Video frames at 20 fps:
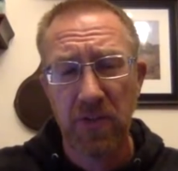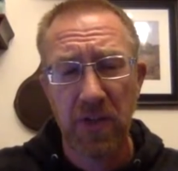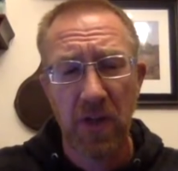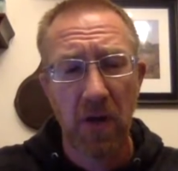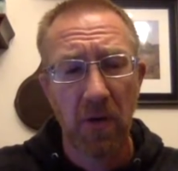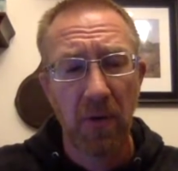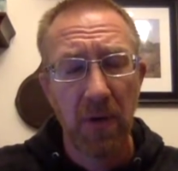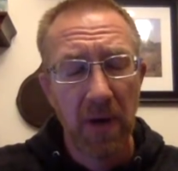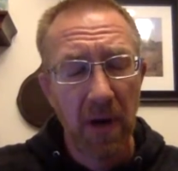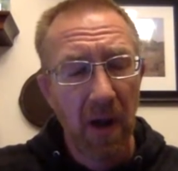
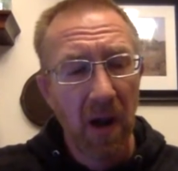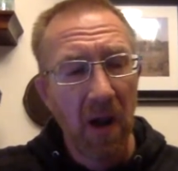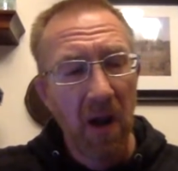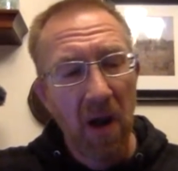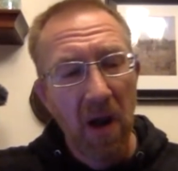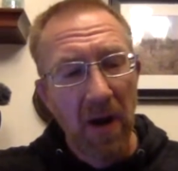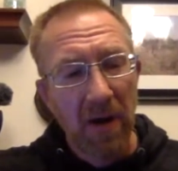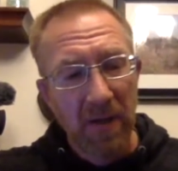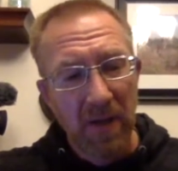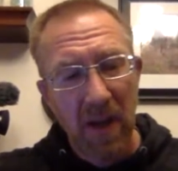So
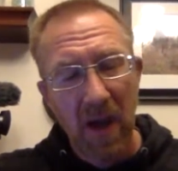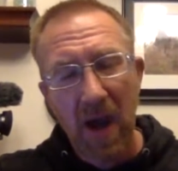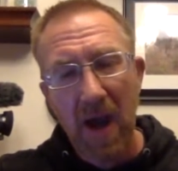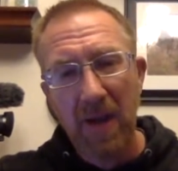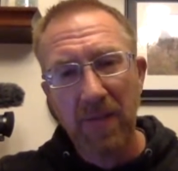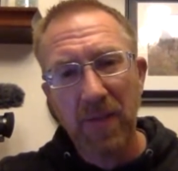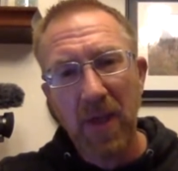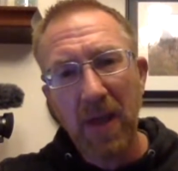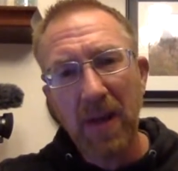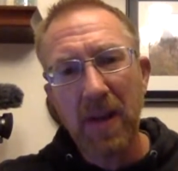I
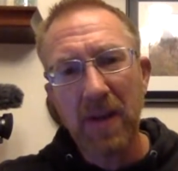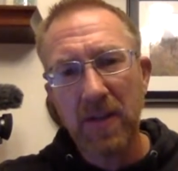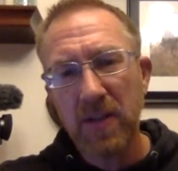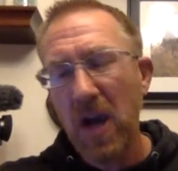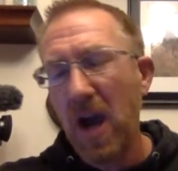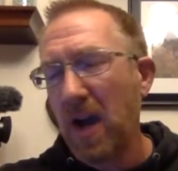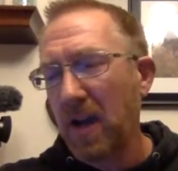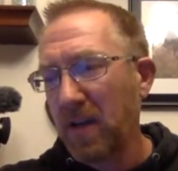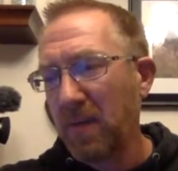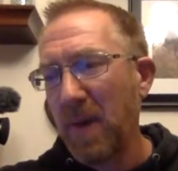thought I'd
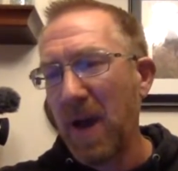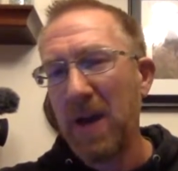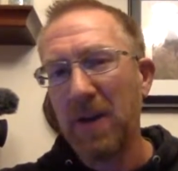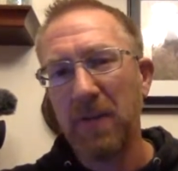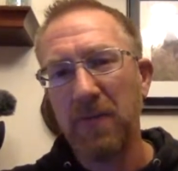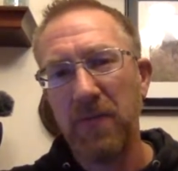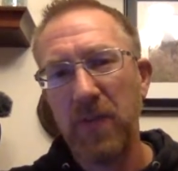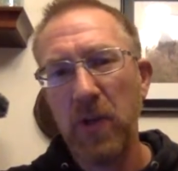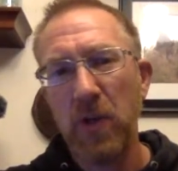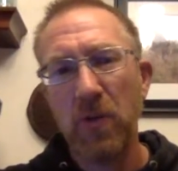talk about a
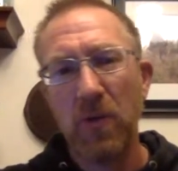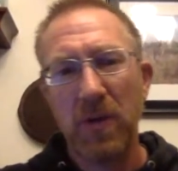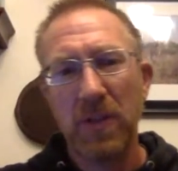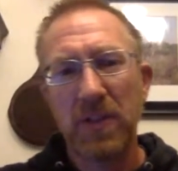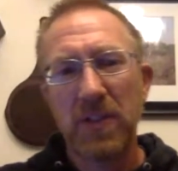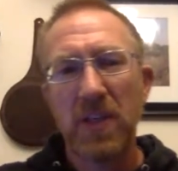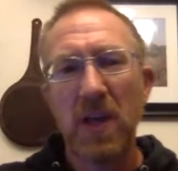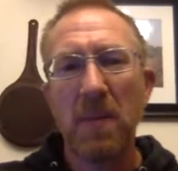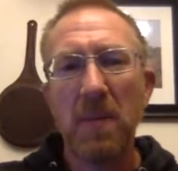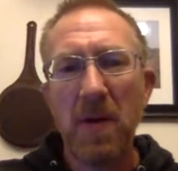few, and
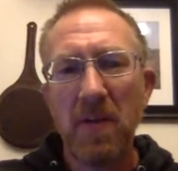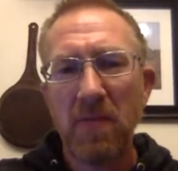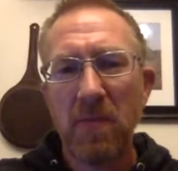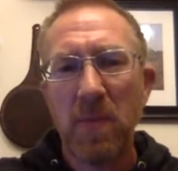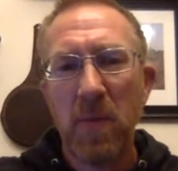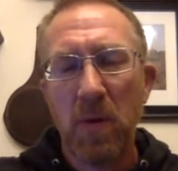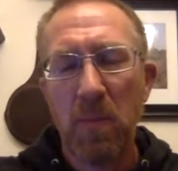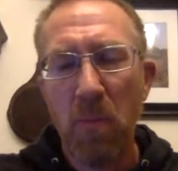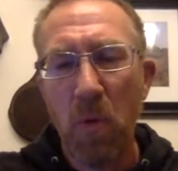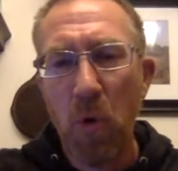some of them
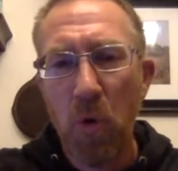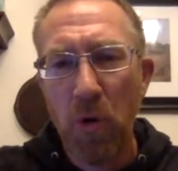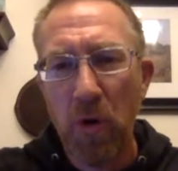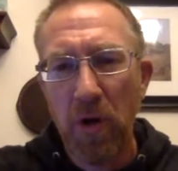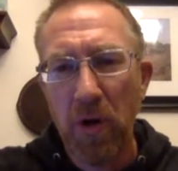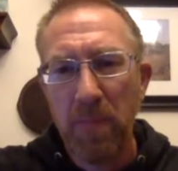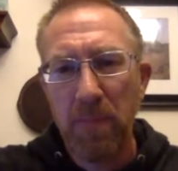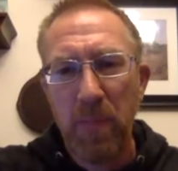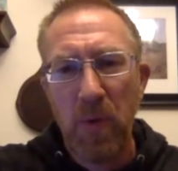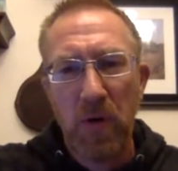are
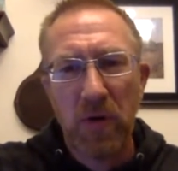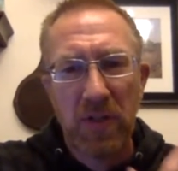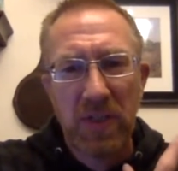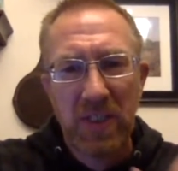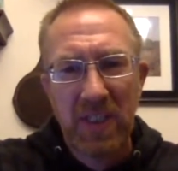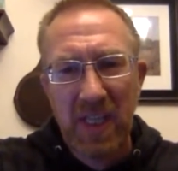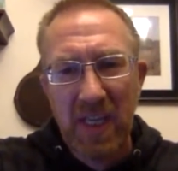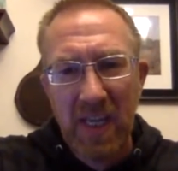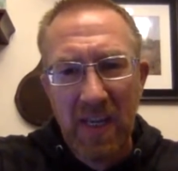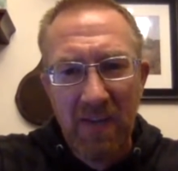more
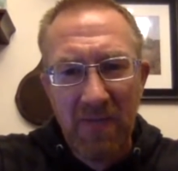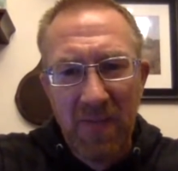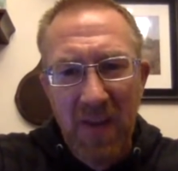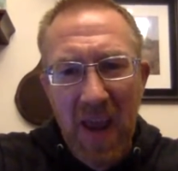perceived